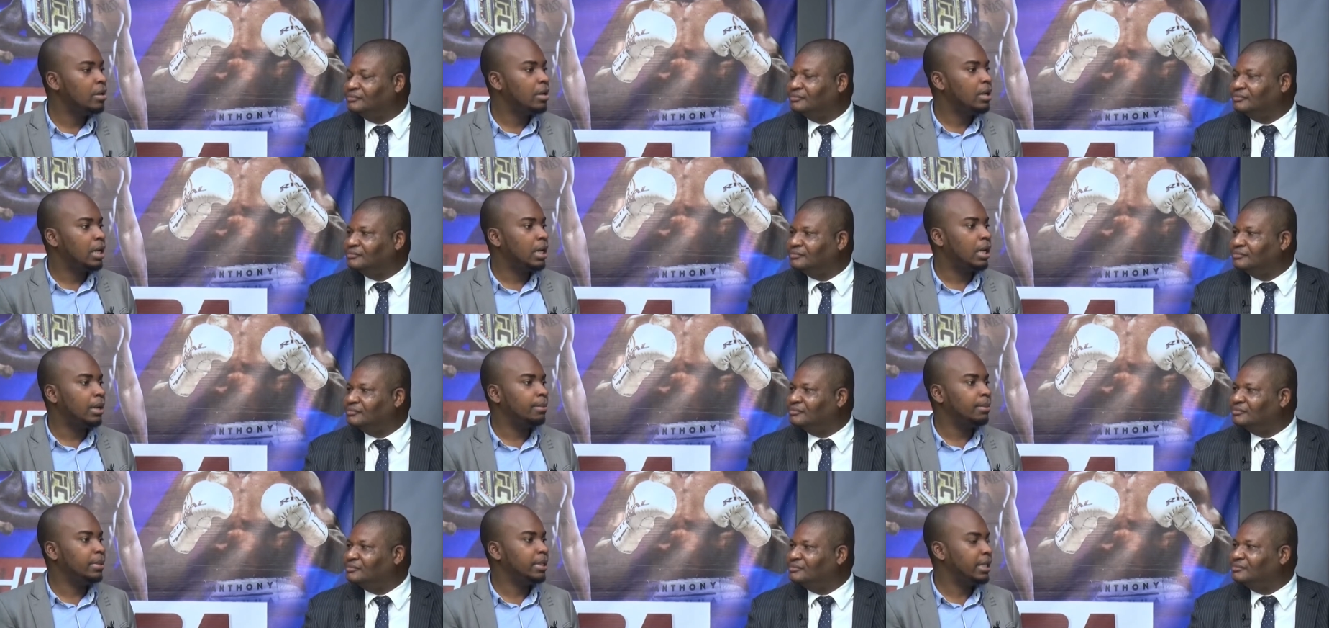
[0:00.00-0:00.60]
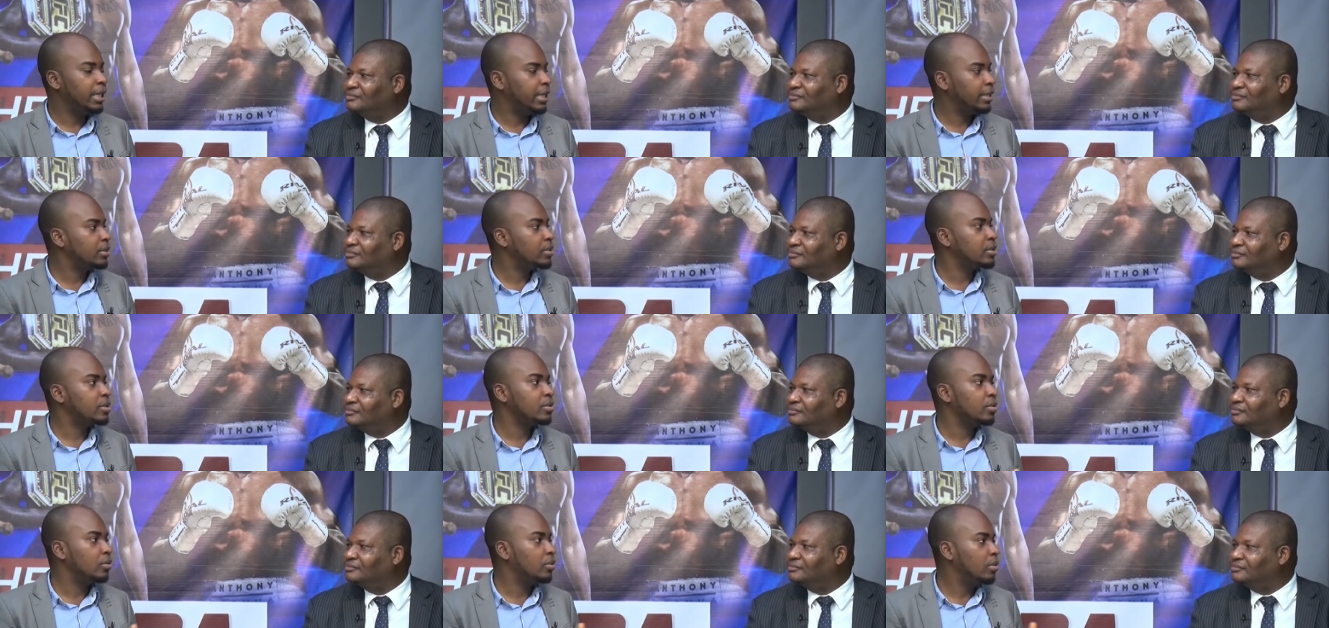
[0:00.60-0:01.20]
Speaker 1: um, led
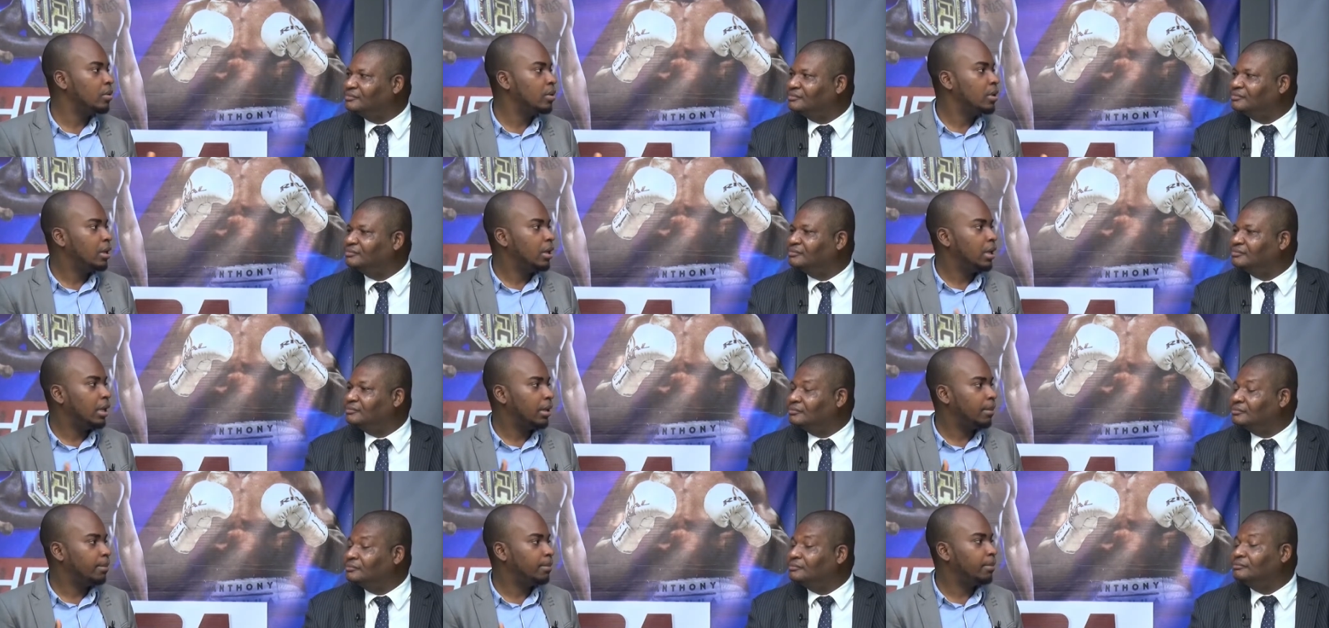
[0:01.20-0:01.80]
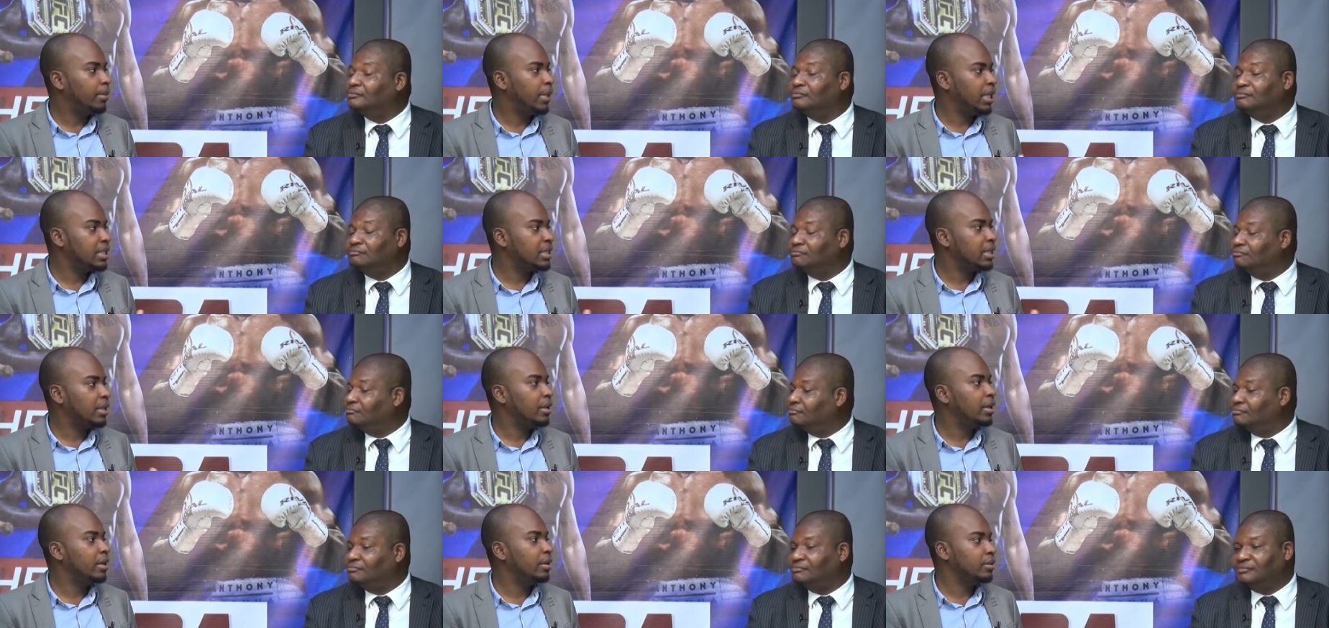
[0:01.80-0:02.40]
to um,
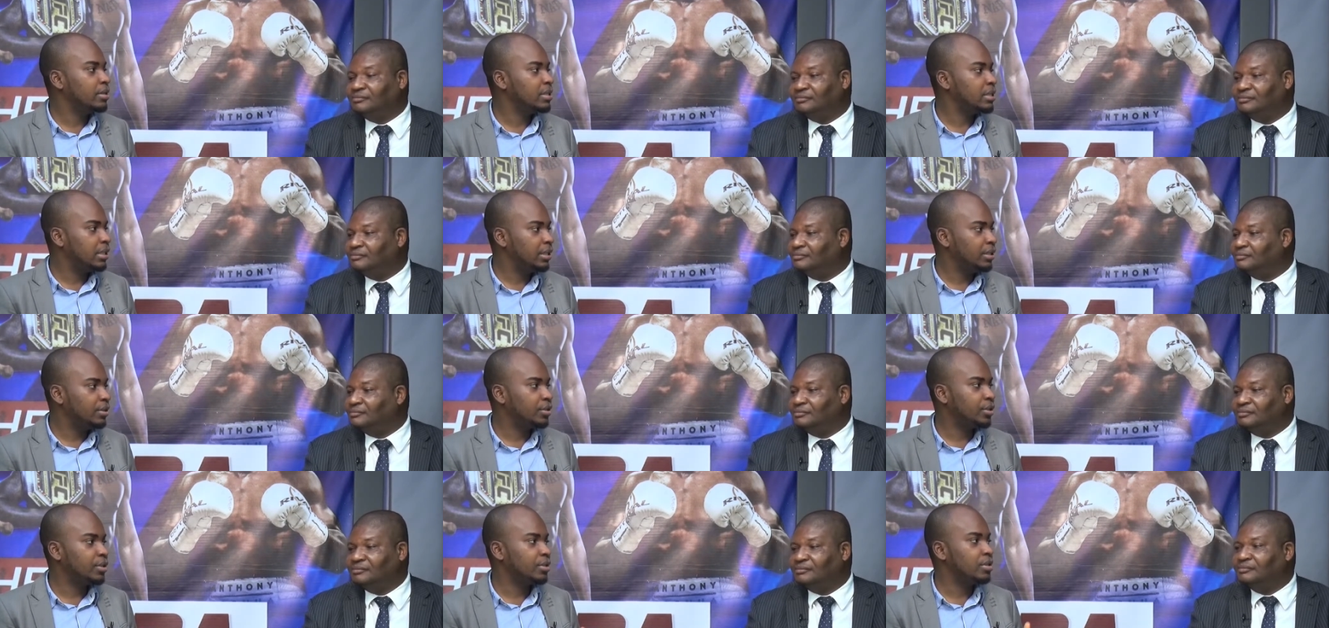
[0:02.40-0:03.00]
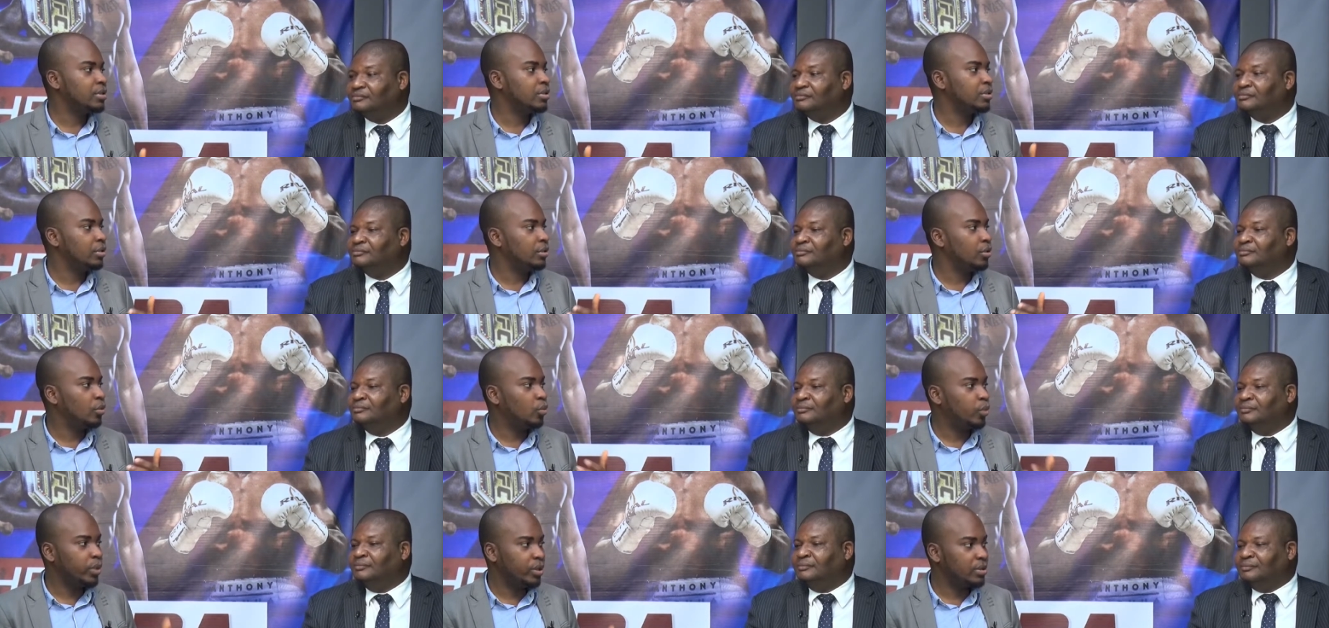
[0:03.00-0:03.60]
mental health issues, you know,
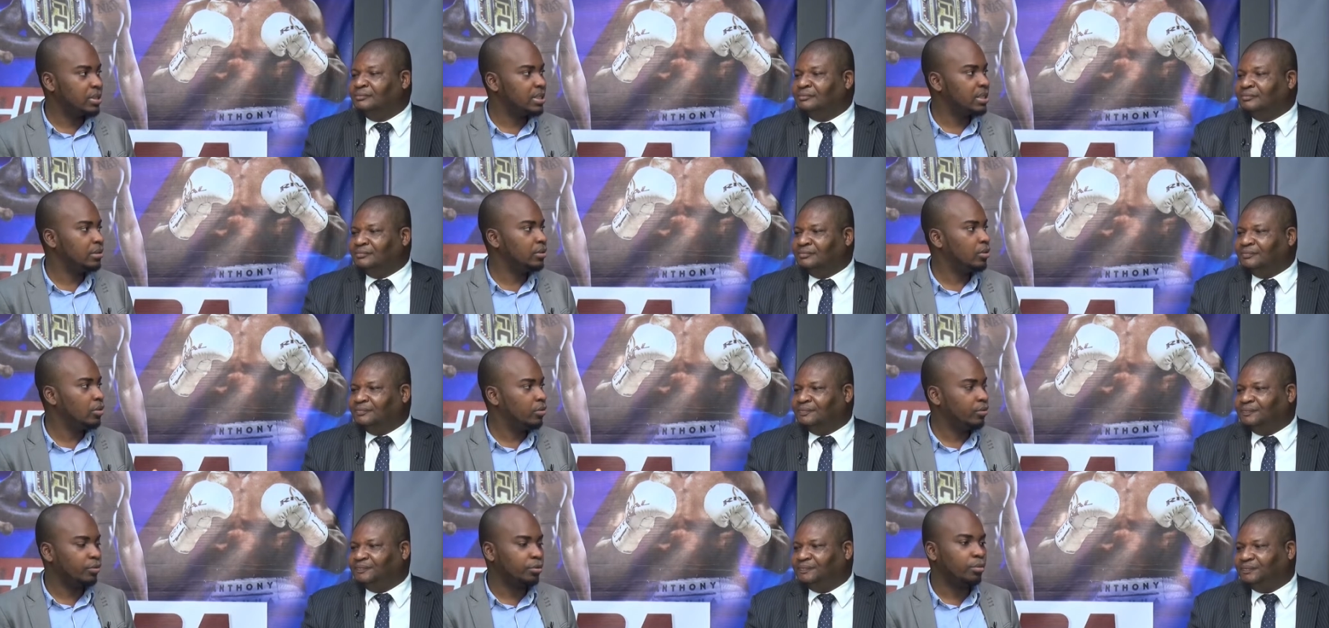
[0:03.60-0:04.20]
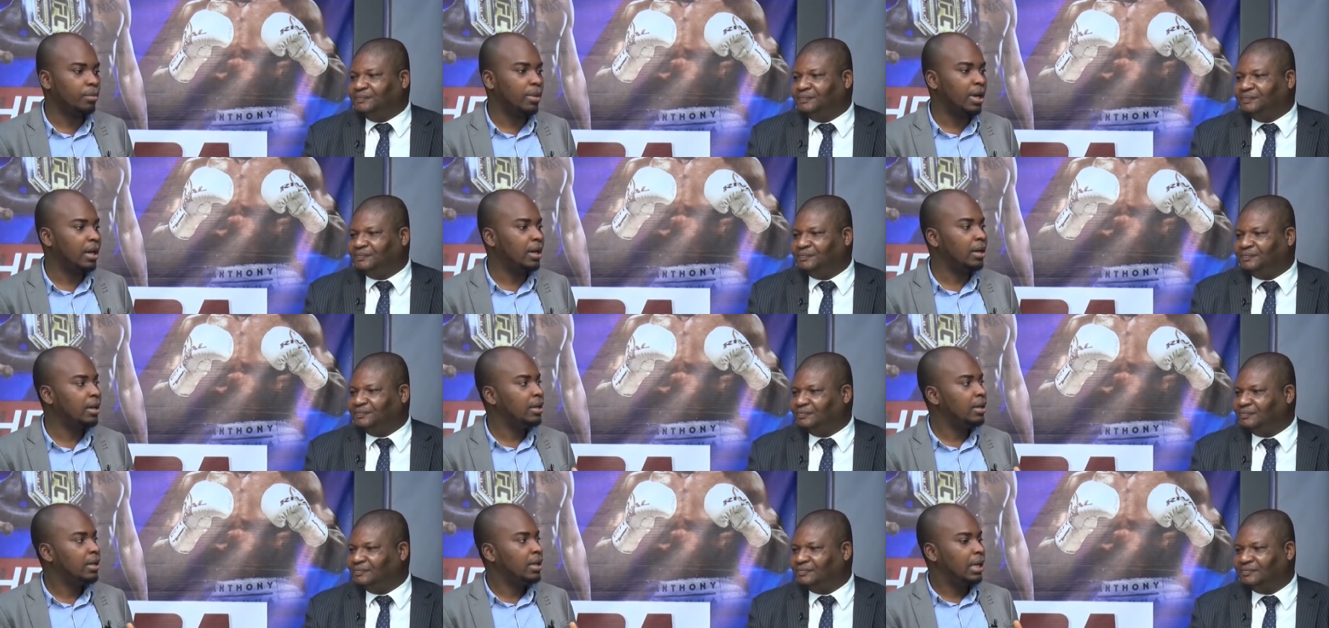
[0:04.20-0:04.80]
Wilson Oruma,
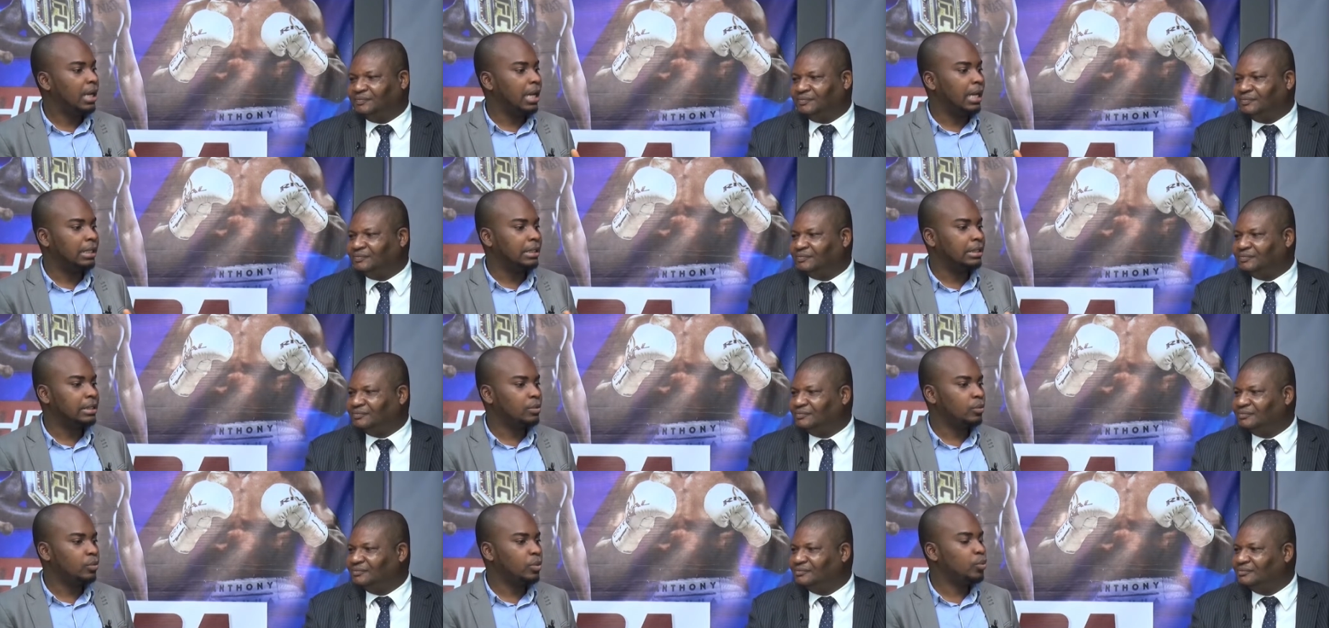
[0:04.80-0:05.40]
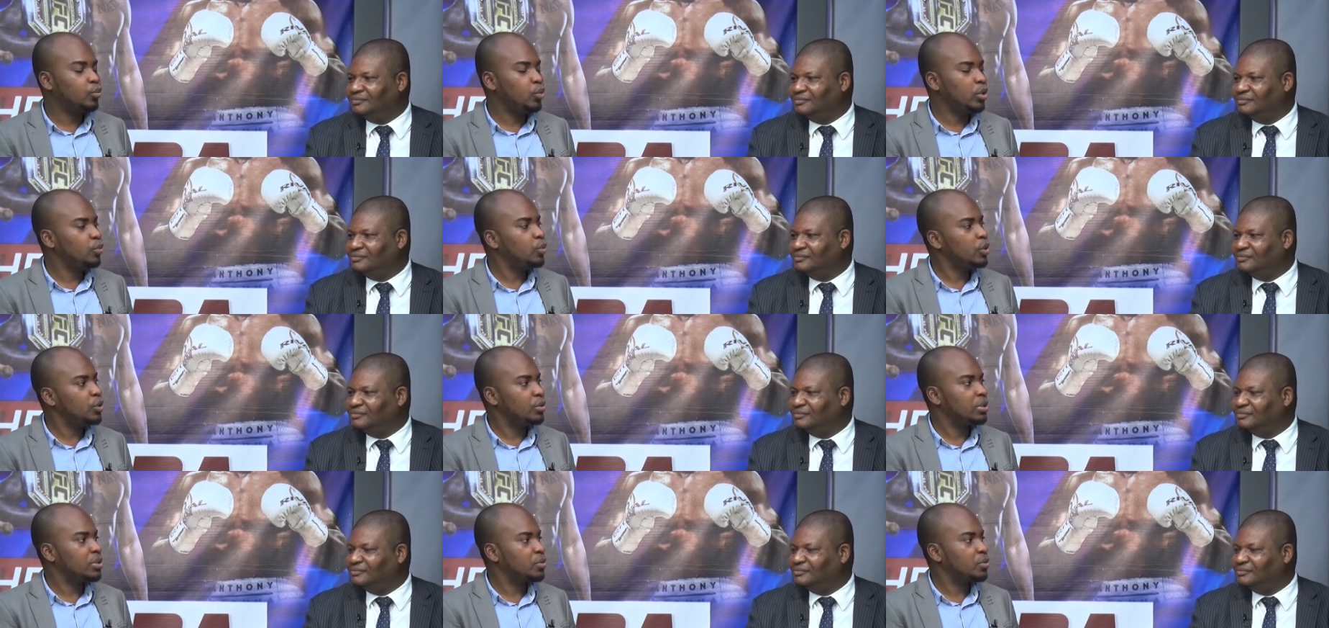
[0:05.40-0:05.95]
and which was